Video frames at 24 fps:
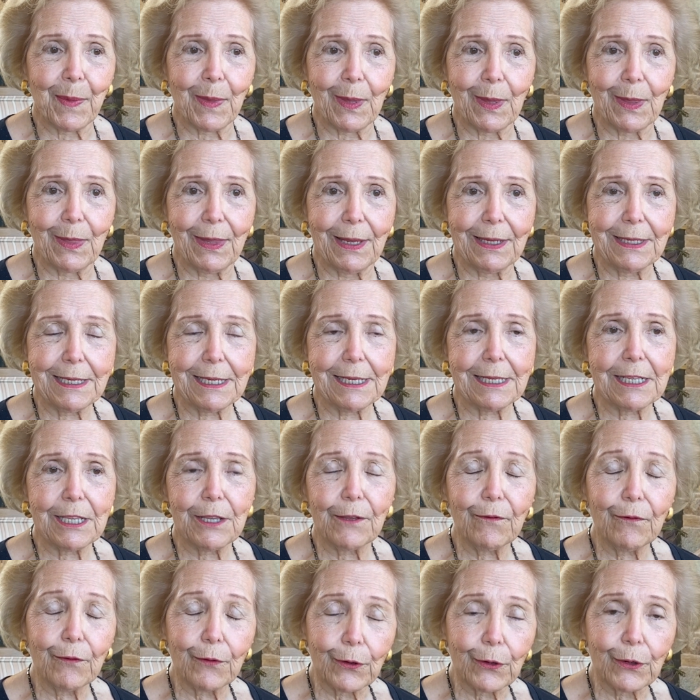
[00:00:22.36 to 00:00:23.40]
This is the
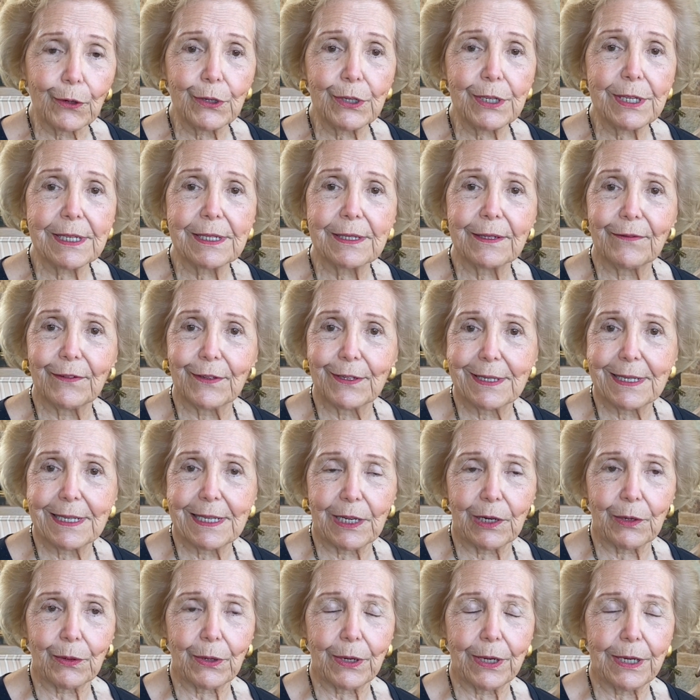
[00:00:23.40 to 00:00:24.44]
first of a
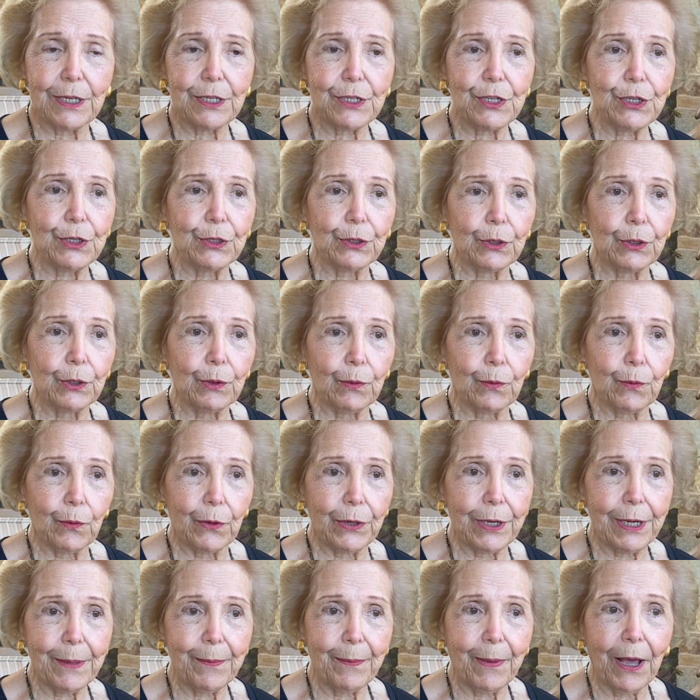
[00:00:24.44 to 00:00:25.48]
series. You'll
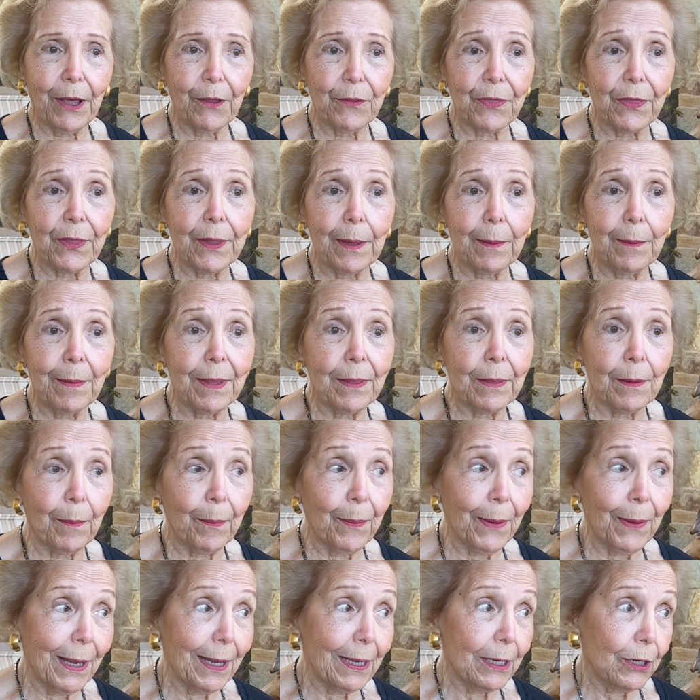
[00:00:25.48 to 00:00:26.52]
read about them in the
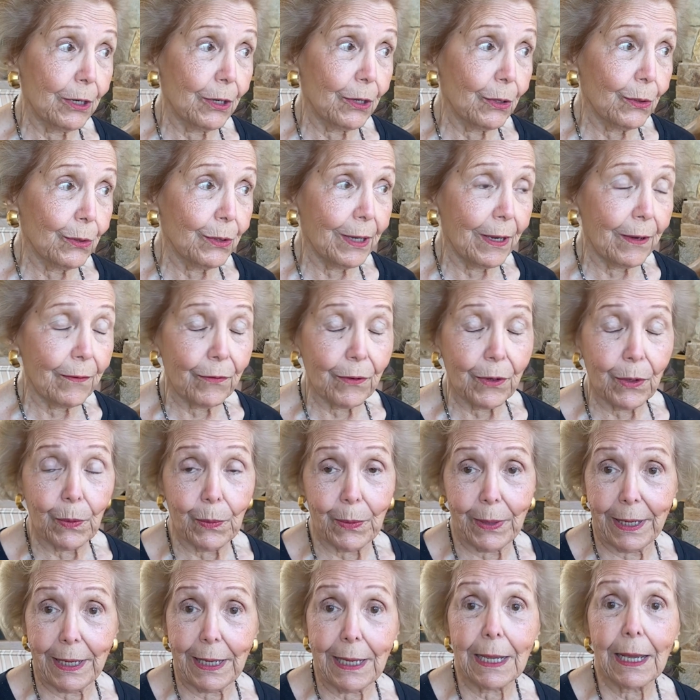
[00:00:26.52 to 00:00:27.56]
Pine Cone every
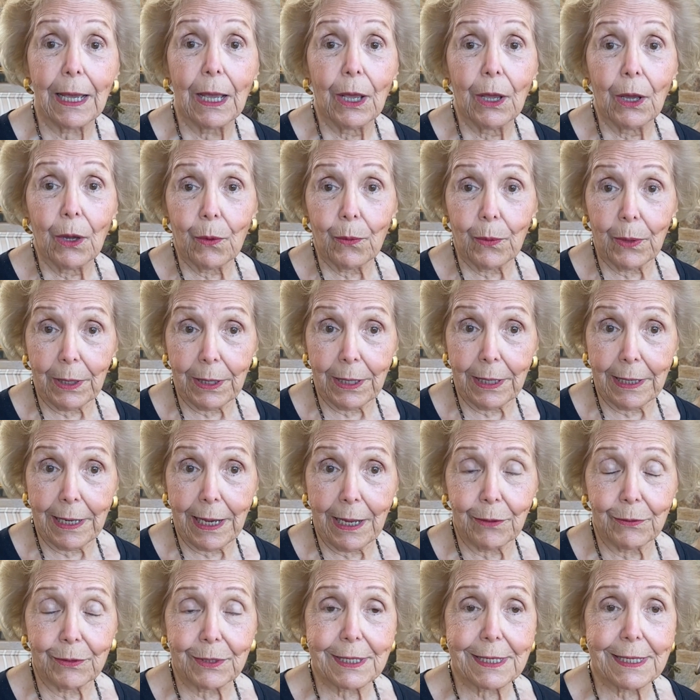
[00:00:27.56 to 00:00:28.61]
week. We'll
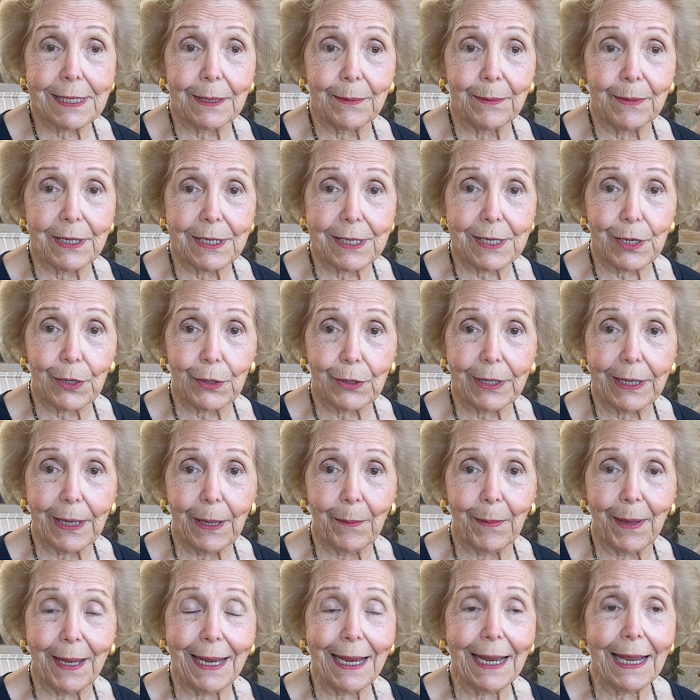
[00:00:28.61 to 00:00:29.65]
announce them as they're
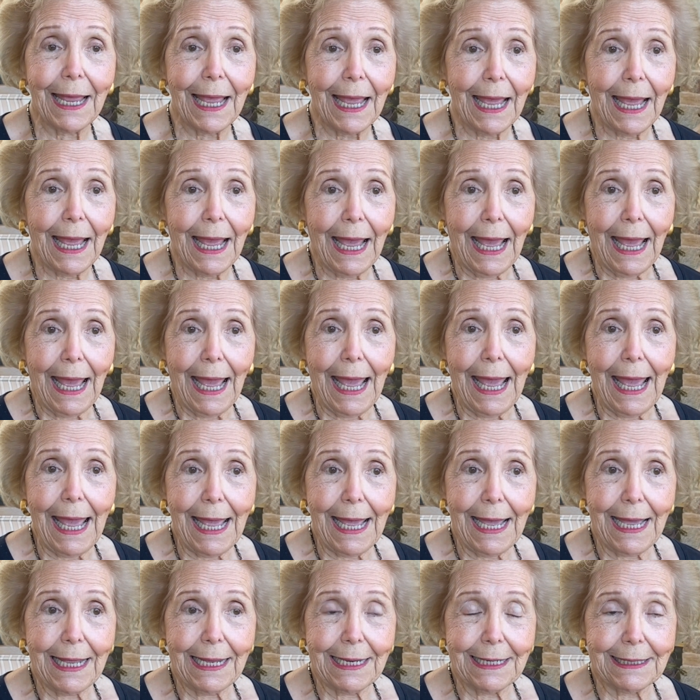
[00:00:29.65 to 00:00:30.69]
coming.
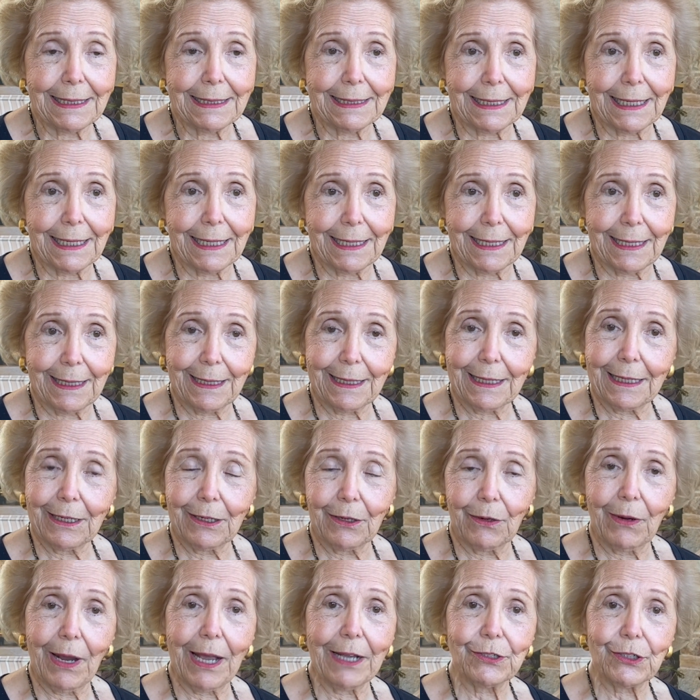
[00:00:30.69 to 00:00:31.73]
And
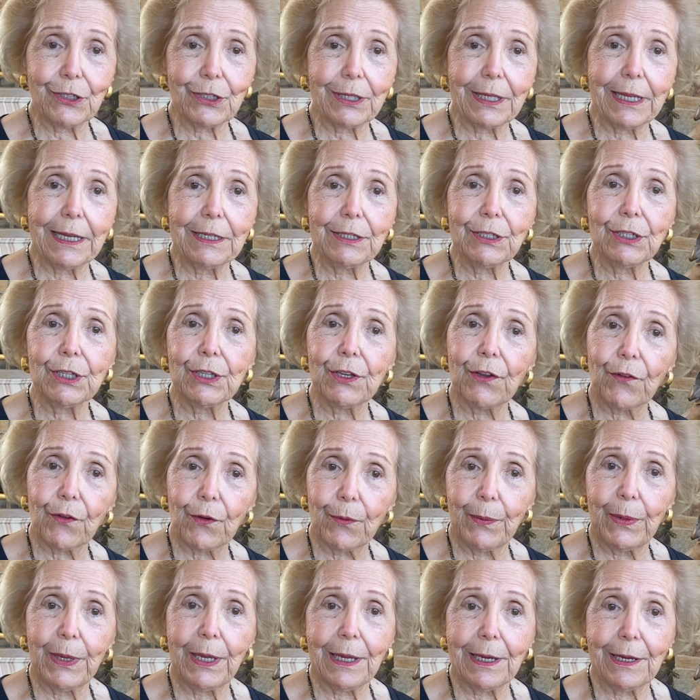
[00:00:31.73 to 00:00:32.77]
congratulations for
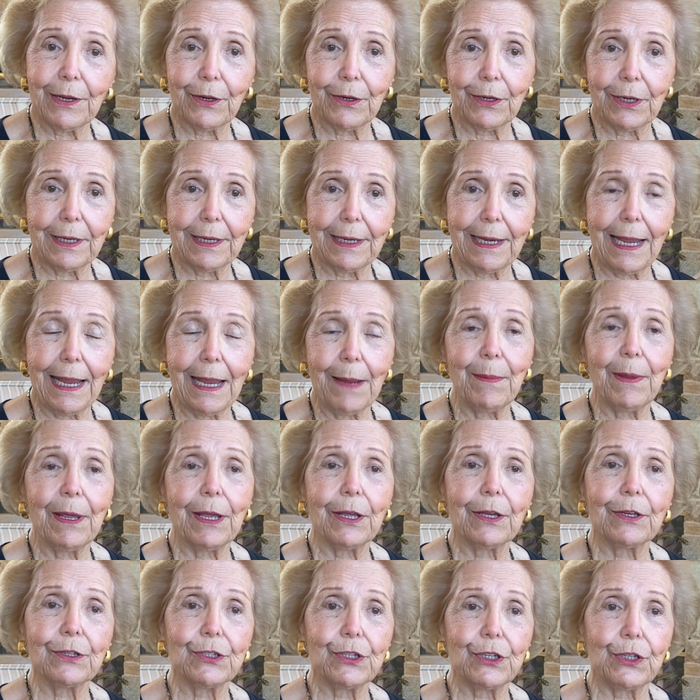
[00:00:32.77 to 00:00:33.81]
being here today,
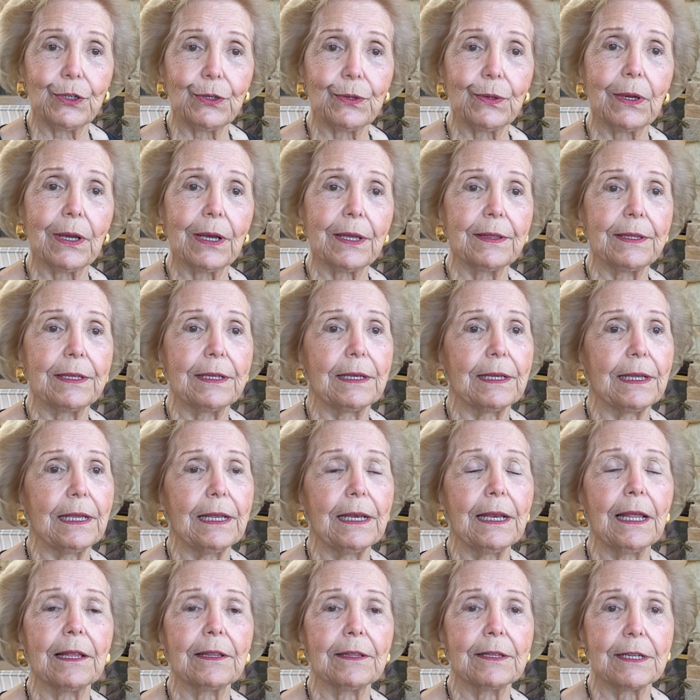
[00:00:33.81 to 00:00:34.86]
because you're in
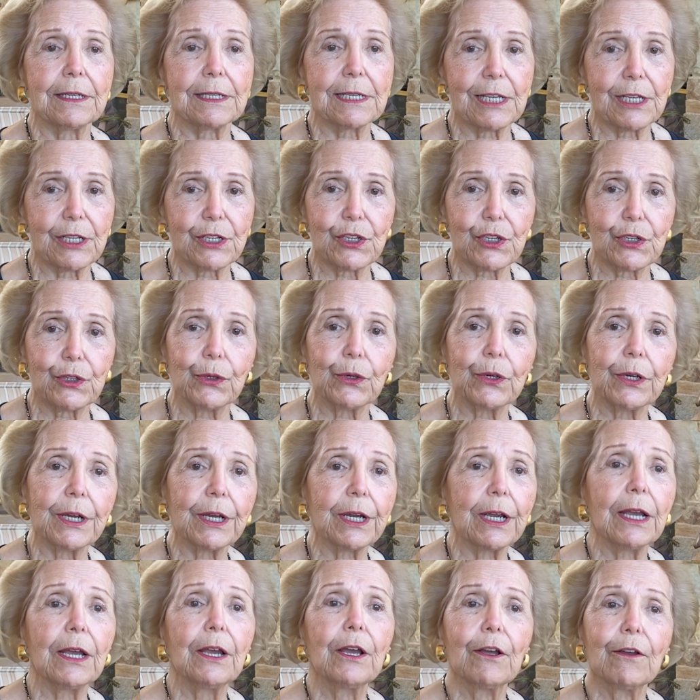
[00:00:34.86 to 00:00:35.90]
on this
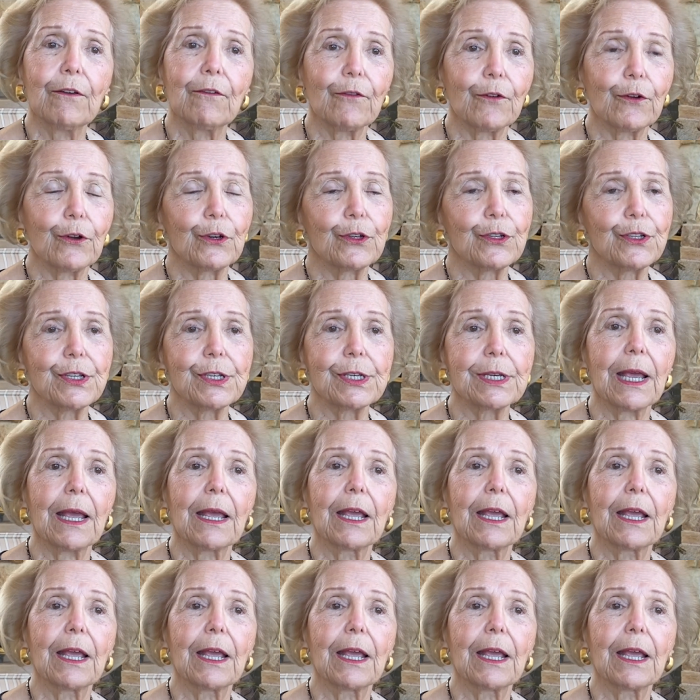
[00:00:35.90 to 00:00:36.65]
historic first